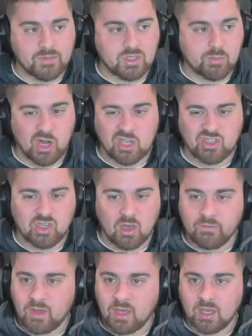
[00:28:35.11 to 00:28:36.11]
It's the price
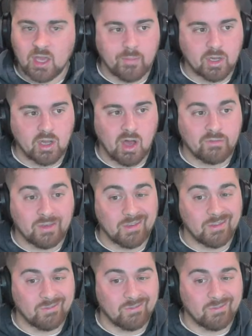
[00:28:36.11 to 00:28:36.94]
of a cup of coffee.